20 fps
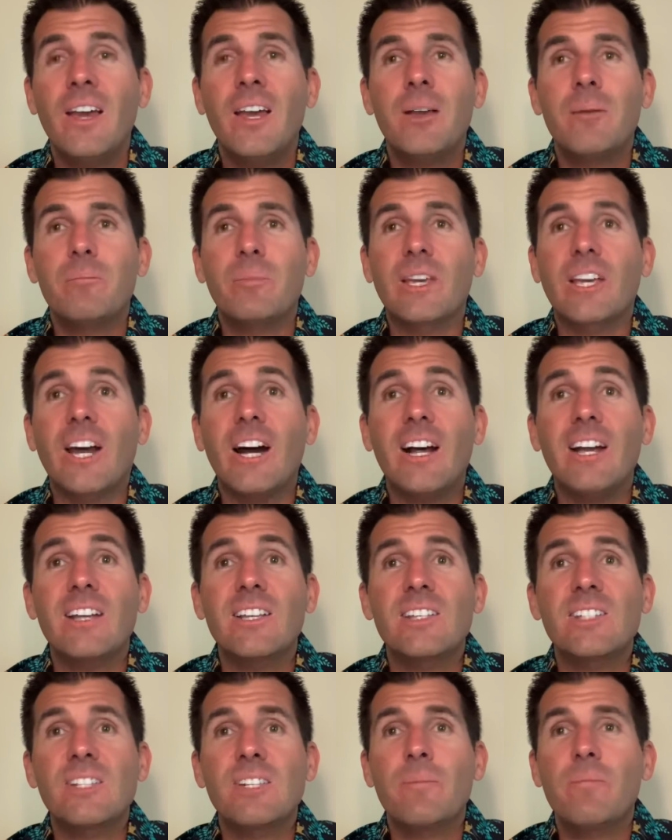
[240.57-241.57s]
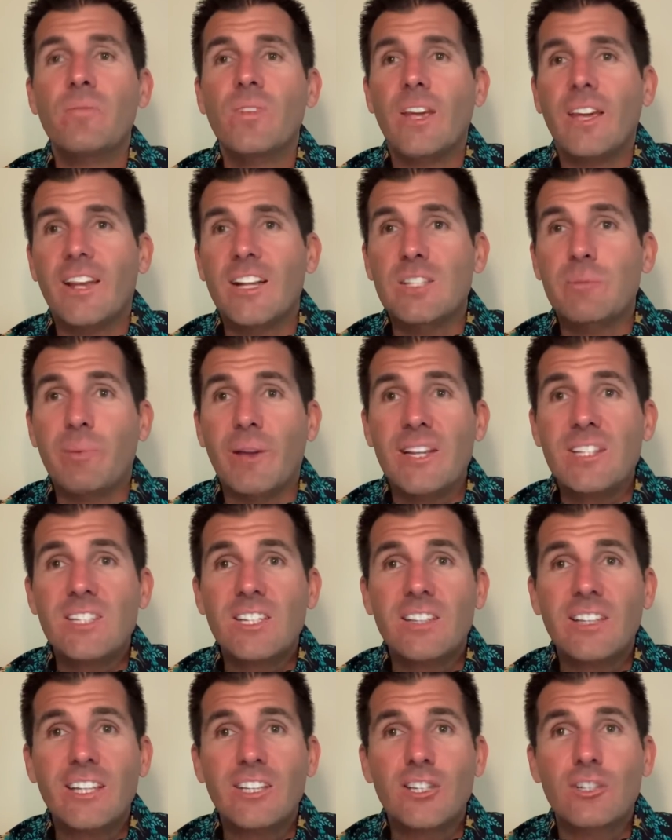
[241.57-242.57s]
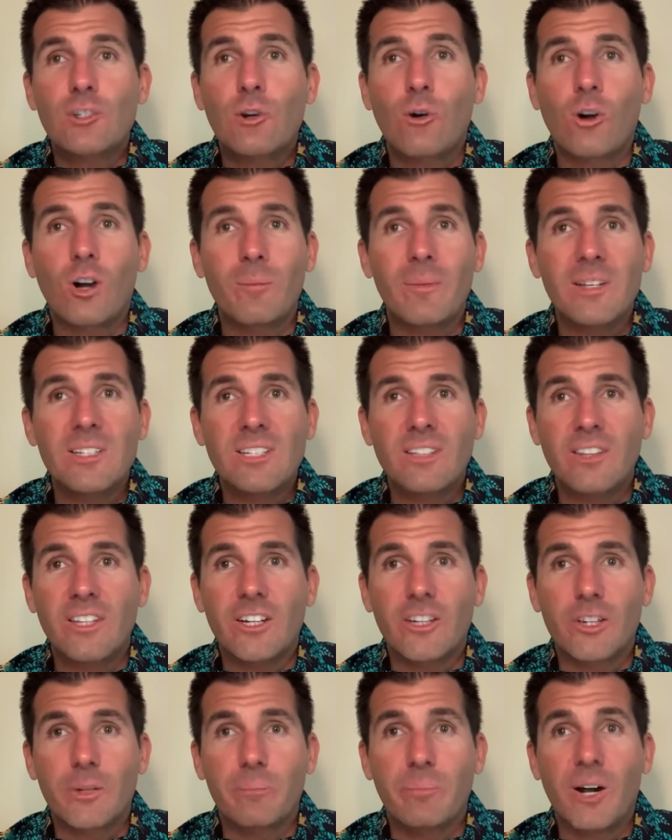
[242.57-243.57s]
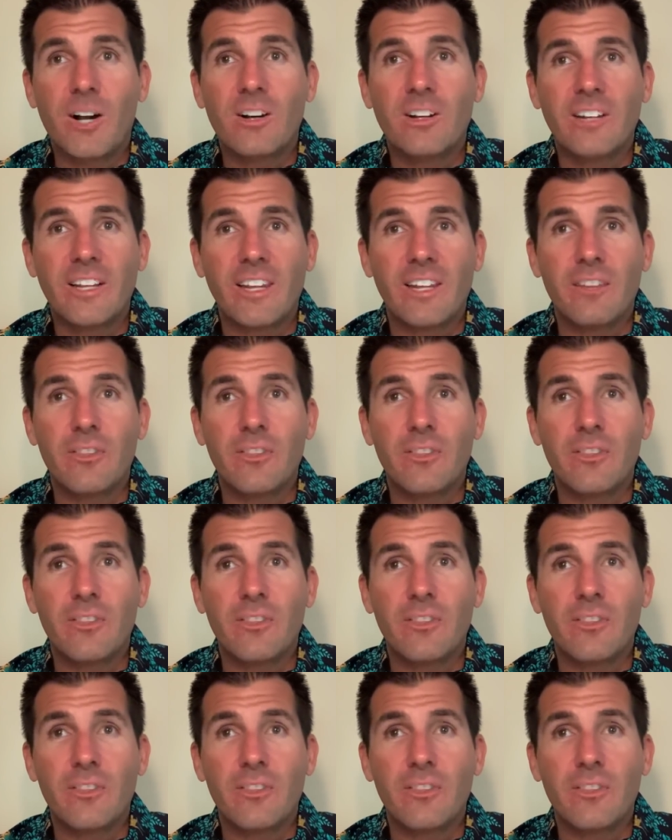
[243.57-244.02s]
because it's basically to torment the other party.